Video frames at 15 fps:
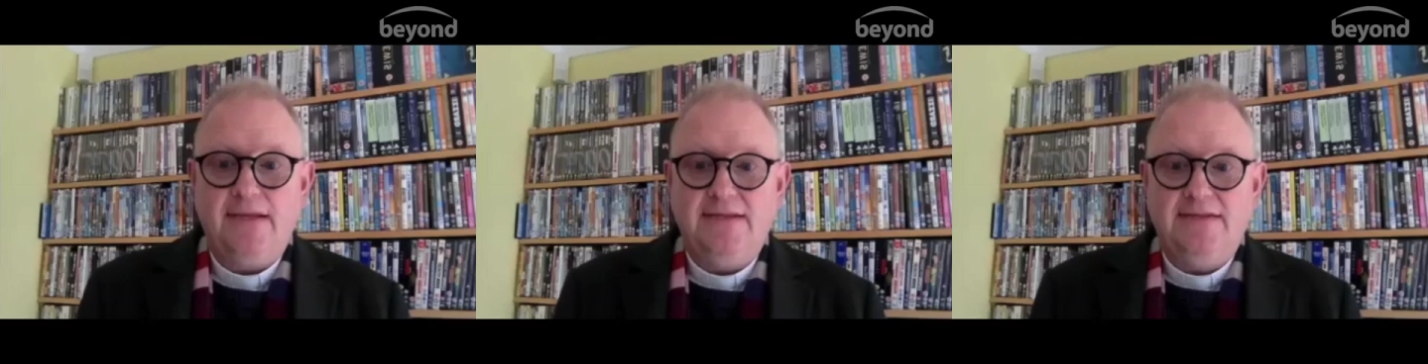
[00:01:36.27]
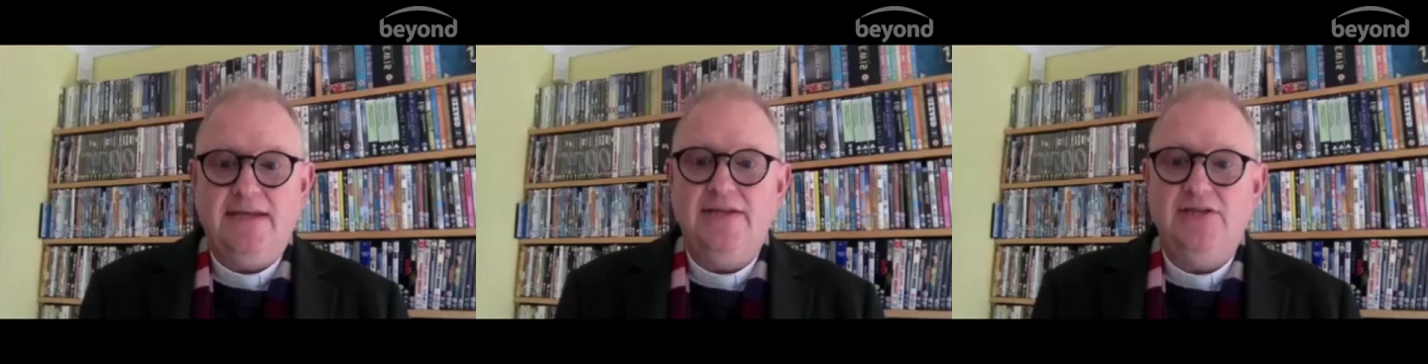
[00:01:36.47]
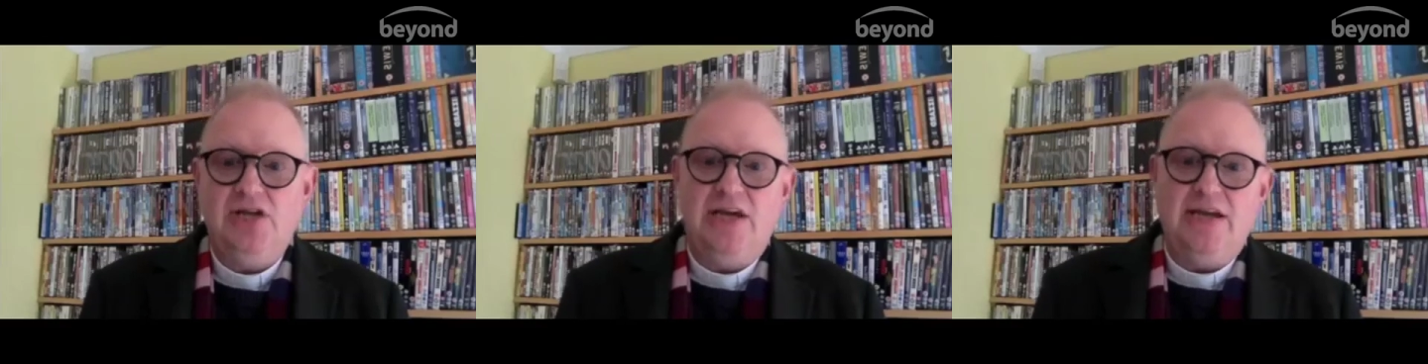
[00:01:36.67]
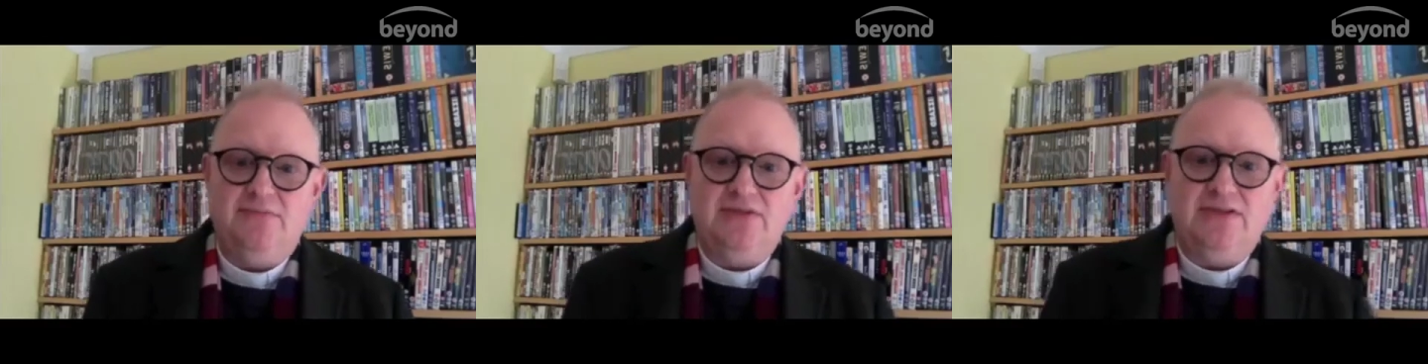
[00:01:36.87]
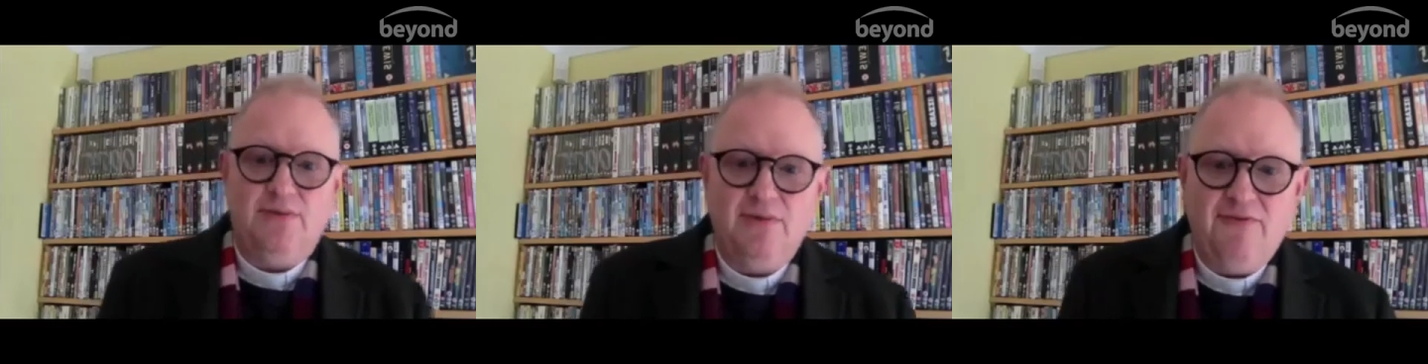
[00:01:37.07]
St.
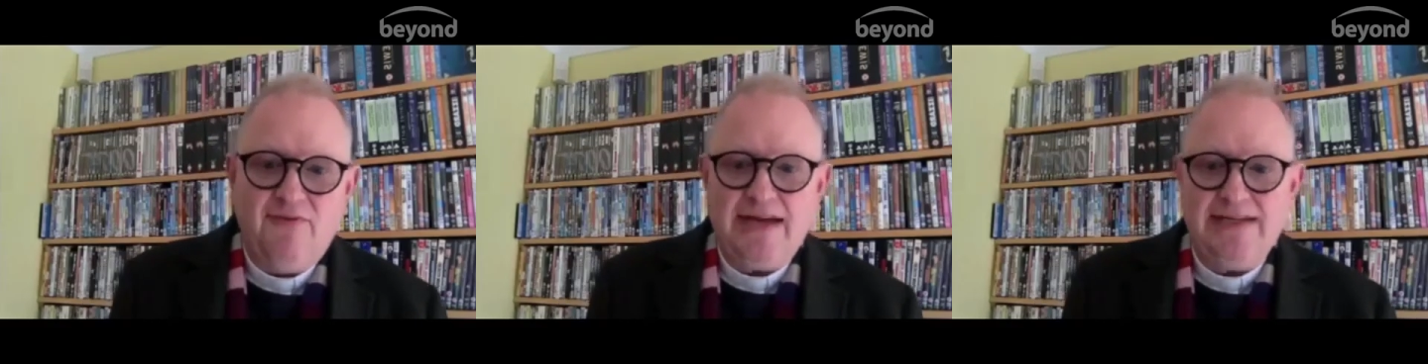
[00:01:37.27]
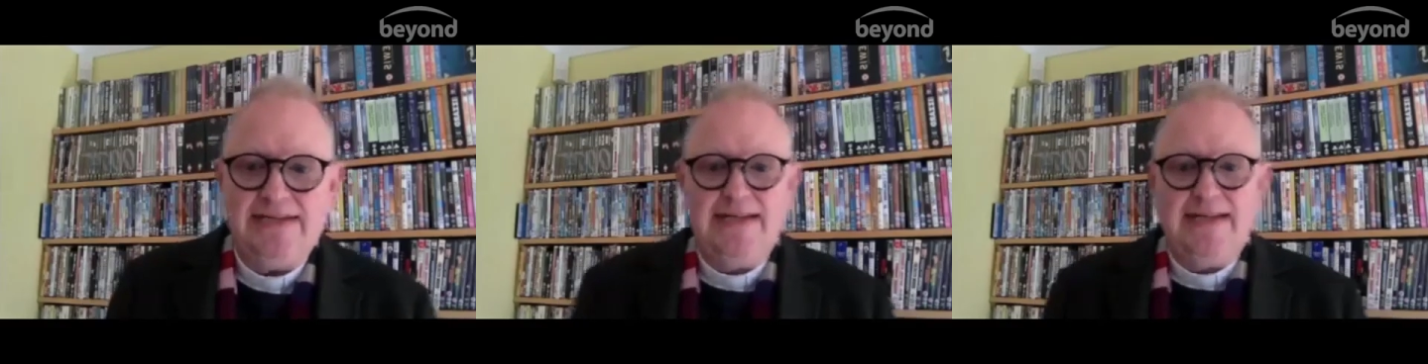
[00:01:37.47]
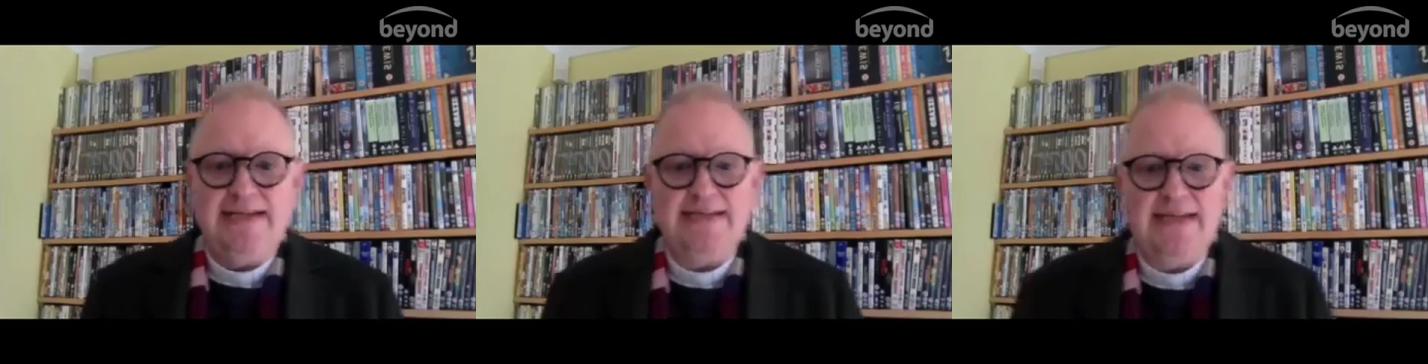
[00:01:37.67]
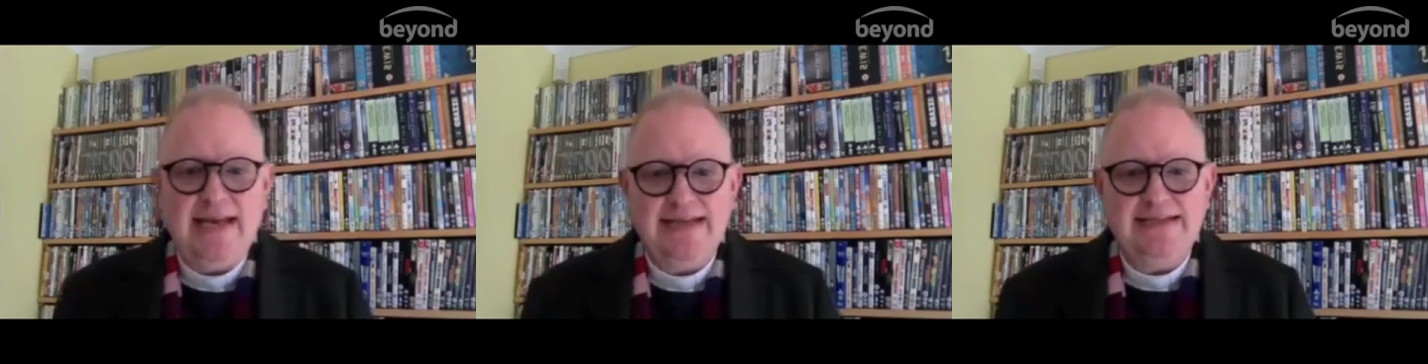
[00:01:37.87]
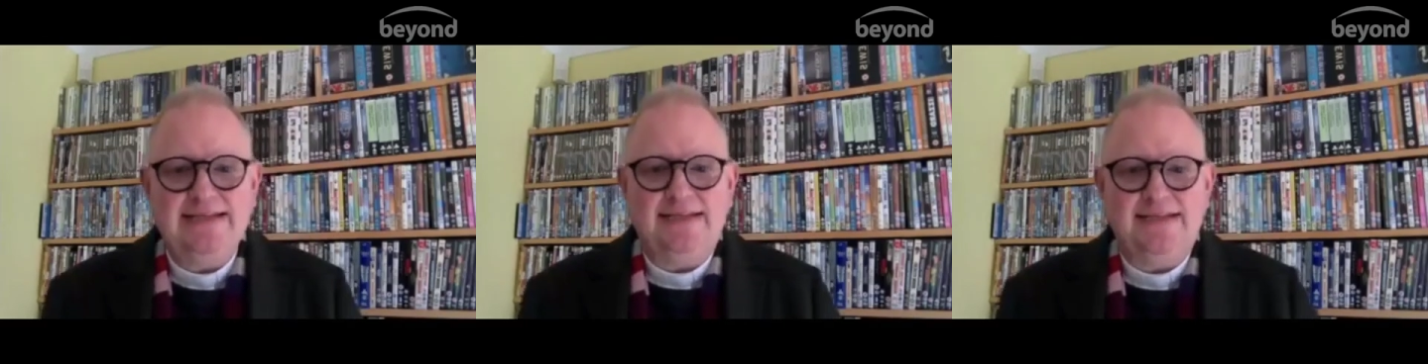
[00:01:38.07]
James, who in writing his
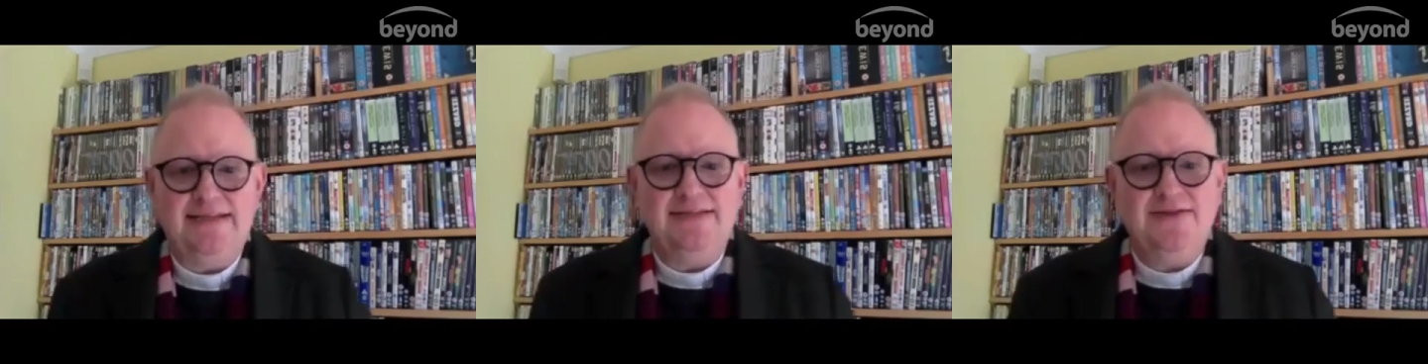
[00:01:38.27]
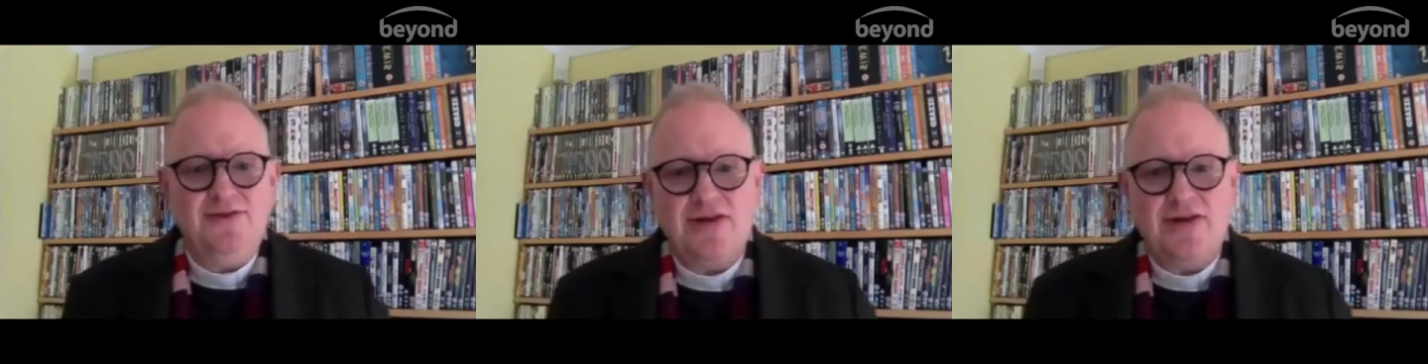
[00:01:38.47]
letter does